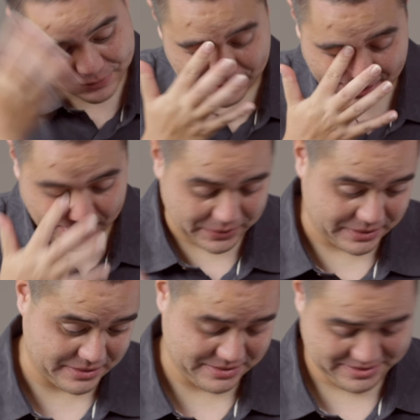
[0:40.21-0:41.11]
Wow.
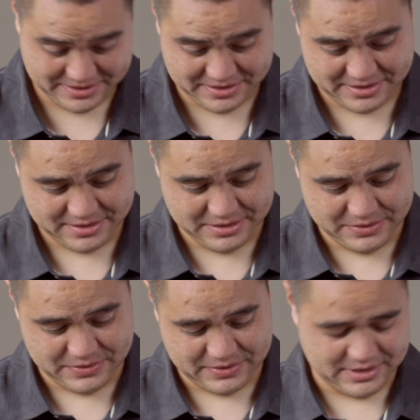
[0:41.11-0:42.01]

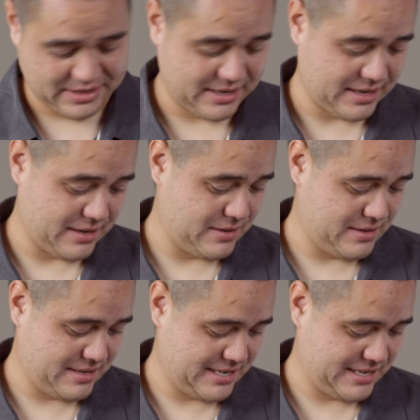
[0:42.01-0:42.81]
What the hell?